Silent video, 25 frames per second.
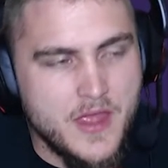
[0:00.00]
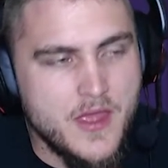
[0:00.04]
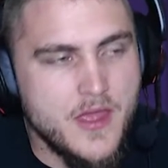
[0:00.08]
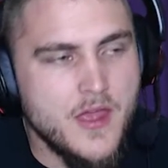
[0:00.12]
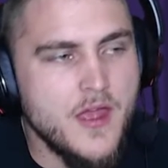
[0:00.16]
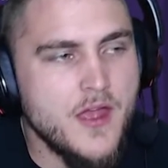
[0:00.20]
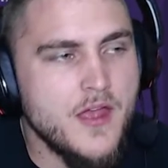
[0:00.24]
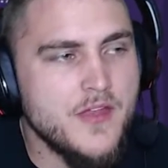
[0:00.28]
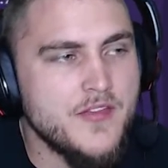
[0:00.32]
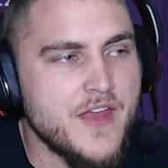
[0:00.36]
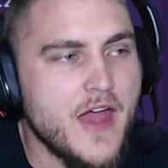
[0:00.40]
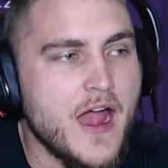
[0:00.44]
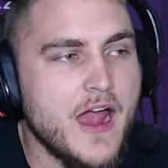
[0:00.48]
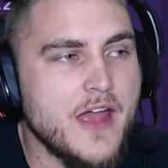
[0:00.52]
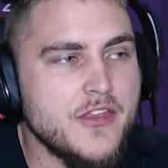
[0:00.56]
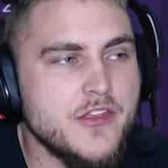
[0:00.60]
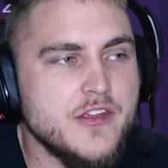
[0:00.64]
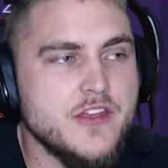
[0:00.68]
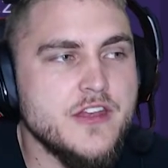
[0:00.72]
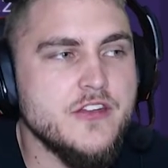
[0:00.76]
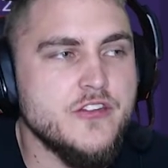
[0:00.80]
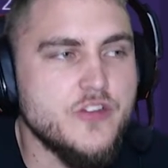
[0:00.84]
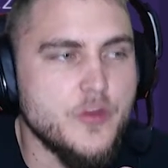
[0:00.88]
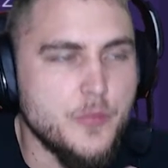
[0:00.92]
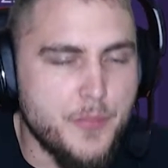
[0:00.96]
They either
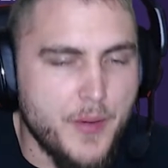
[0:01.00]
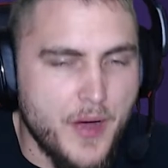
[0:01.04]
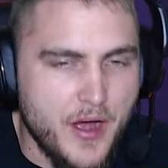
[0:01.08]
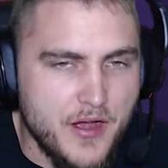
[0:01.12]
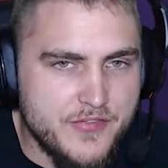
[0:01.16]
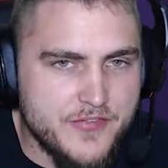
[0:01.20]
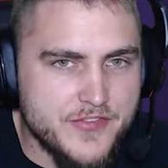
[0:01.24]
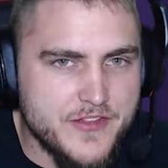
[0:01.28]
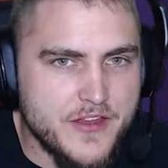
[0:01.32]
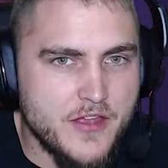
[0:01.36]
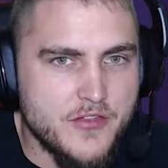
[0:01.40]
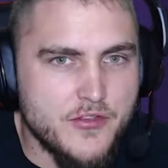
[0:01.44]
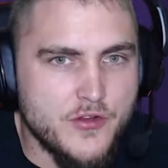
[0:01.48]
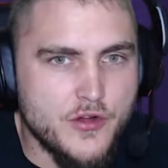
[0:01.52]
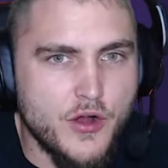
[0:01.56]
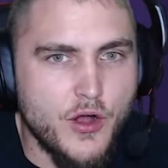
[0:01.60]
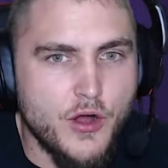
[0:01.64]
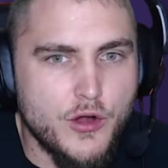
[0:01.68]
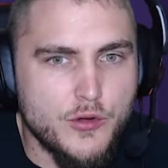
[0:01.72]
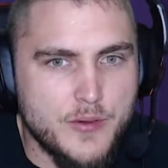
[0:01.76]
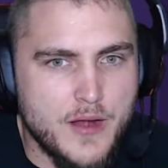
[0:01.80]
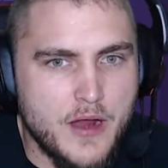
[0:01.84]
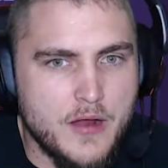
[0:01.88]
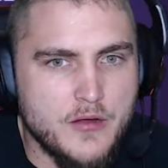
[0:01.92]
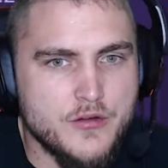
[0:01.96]
need to buff the other
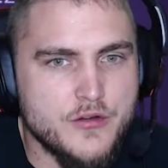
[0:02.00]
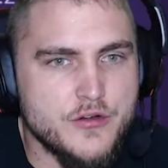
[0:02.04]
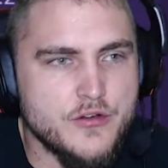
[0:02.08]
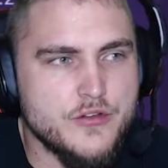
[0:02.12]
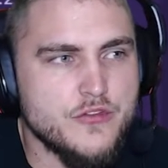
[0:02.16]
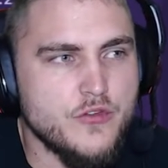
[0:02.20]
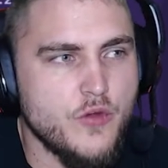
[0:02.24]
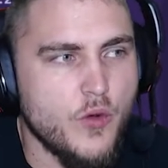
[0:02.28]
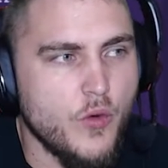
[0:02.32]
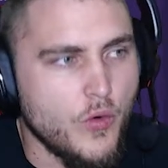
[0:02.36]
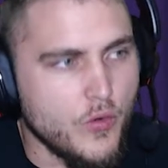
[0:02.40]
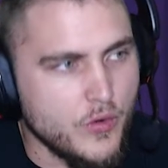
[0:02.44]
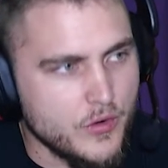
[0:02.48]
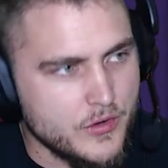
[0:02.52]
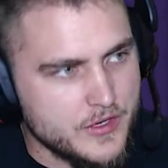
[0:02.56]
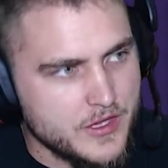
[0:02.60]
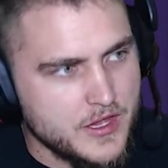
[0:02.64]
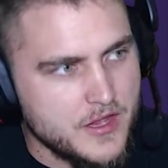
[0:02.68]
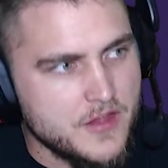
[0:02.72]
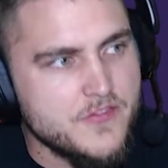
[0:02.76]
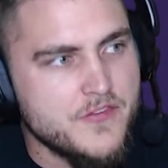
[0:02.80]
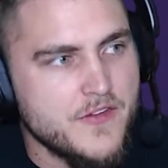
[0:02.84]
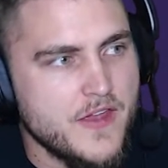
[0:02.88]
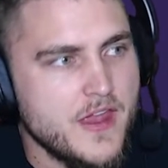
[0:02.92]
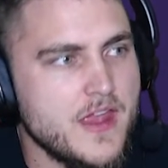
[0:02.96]
all-rounders or
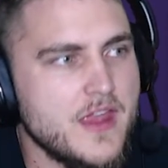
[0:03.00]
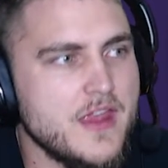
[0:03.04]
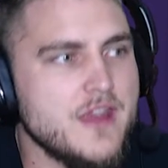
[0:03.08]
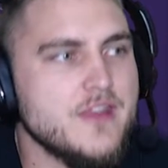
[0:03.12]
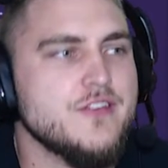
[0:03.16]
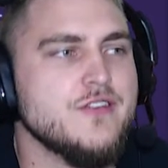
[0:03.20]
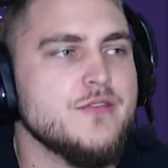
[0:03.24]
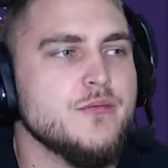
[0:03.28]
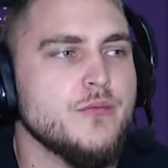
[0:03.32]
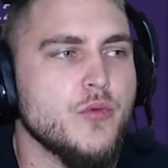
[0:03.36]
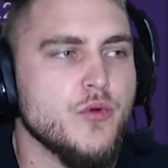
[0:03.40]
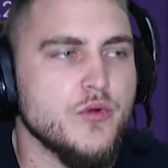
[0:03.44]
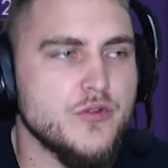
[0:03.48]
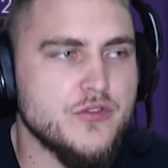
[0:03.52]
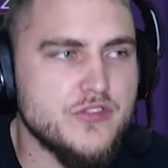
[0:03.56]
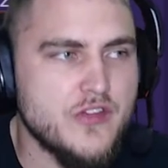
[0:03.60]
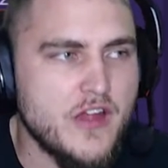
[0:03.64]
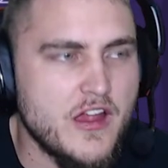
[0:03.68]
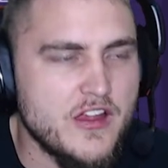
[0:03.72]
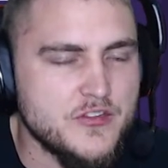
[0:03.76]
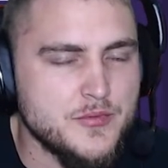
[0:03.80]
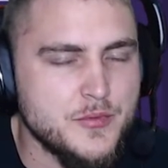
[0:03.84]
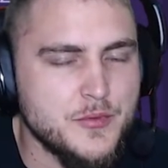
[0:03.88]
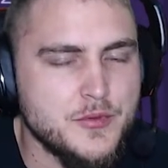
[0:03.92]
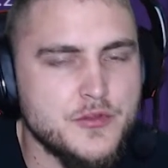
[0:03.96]
give a more
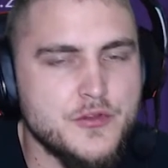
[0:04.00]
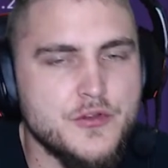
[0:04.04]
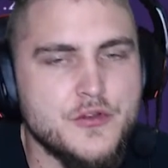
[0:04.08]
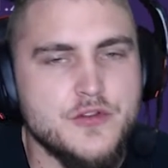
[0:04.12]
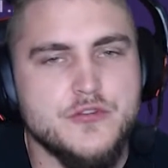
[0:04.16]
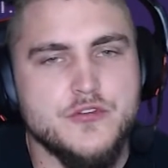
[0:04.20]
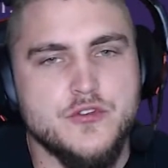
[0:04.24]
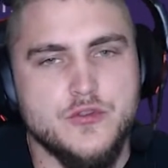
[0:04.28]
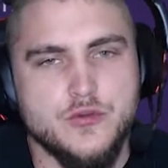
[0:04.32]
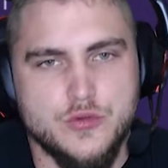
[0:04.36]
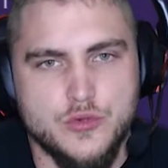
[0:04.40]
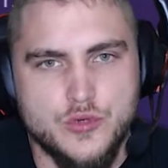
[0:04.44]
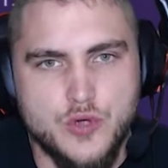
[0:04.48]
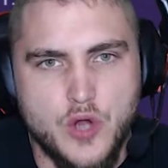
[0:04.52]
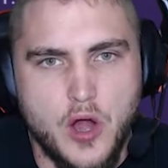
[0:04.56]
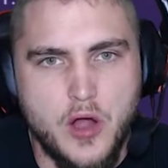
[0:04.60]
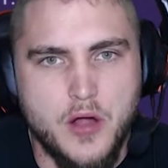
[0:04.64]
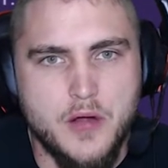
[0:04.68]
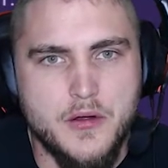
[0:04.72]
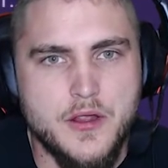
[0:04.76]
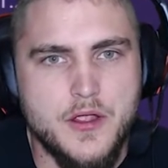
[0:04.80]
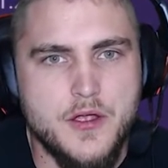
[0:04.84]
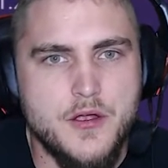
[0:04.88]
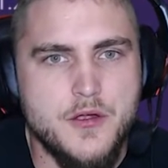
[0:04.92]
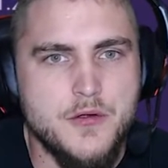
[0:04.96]
sizable nerf to
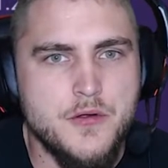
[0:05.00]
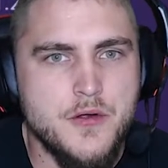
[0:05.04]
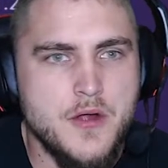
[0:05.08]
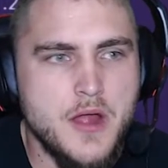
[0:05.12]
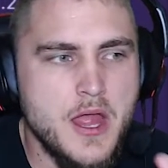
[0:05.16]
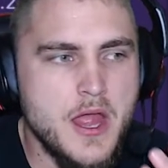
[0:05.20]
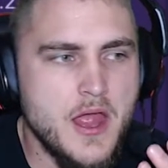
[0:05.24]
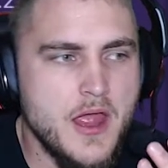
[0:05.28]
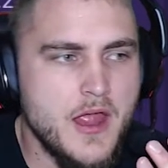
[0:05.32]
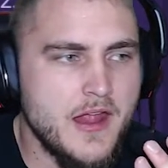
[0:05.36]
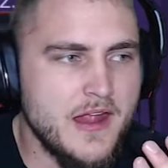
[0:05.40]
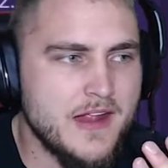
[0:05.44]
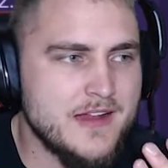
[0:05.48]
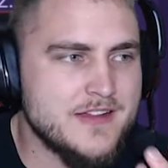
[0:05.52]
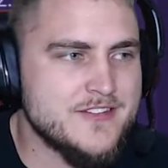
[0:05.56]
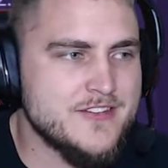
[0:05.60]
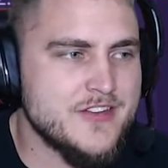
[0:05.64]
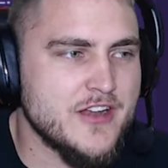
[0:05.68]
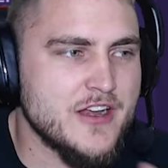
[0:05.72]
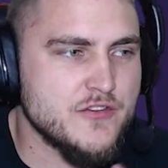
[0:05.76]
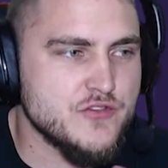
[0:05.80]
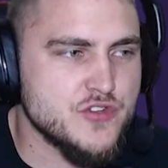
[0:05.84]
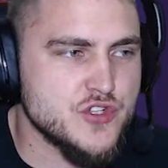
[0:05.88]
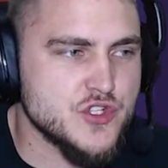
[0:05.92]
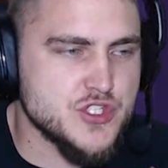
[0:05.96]
Lucario instead
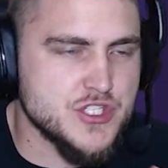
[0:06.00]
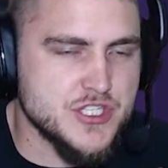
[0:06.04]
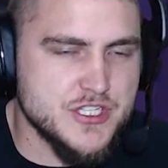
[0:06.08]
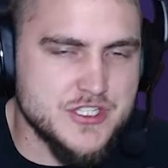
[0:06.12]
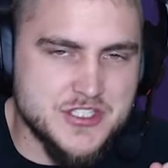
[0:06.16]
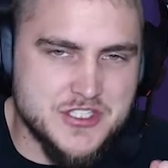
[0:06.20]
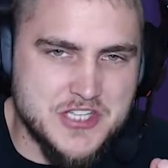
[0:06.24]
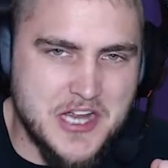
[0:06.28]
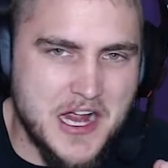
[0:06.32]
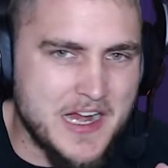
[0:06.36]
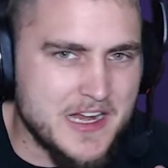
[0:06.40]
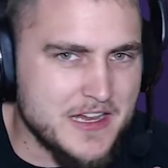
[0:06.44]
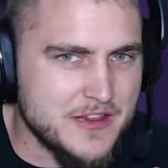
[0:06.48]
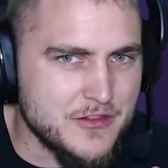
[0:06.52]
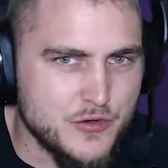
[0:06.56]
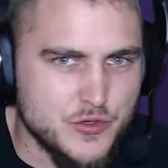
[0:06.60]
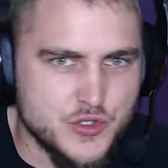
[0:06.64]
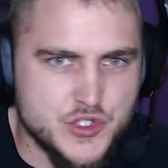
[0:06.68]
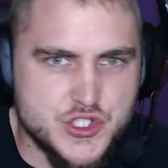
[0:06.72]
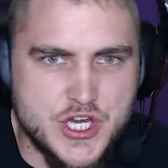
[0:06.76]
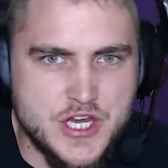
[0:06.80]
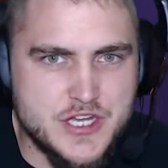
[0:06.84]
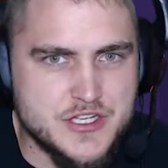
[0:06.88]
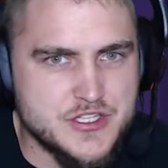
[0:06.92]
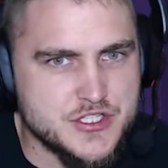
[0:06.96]
of just these tiny little
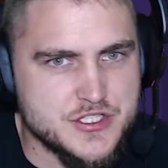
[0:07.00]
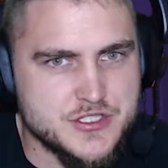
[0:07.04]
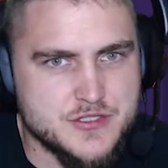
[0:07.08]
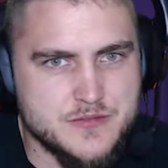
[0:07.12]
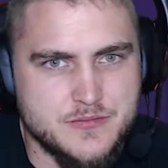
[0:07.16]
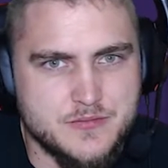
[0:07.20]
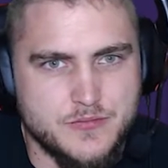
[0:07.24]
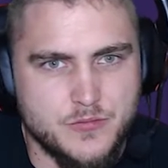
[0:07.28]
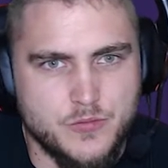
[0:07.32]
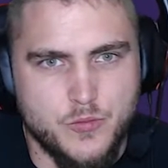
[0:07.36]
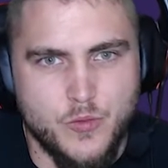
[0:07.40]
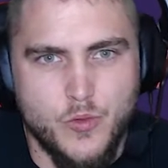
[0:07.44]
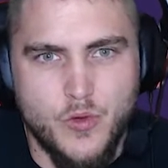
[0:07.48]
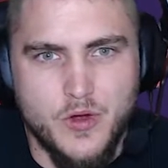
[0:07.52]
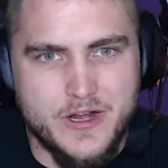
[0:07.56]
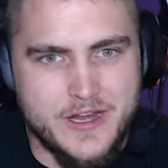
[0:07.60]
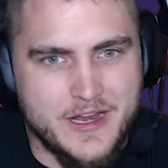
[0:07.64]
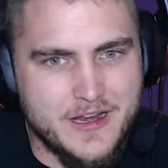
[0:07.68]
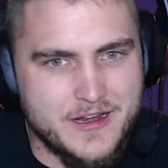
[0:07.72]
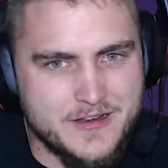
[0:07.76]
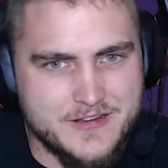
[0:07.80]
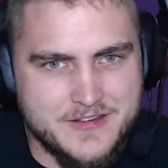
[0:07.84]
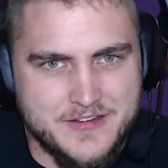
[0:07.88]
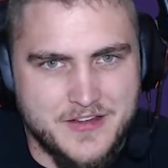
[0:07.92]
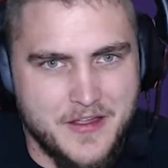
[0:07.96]
changes one
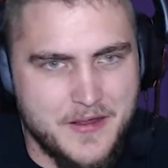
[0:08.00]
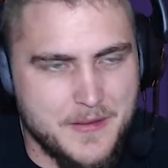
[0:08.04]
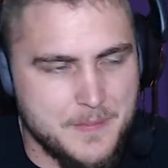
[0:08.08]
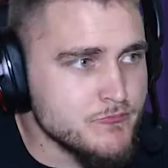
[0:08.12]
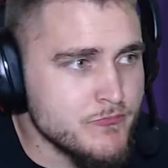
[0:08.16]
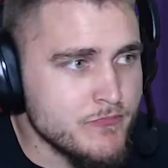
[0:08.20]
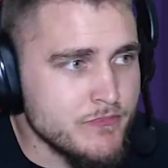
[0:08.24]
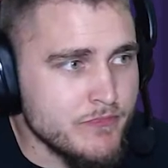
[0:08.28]
at a time.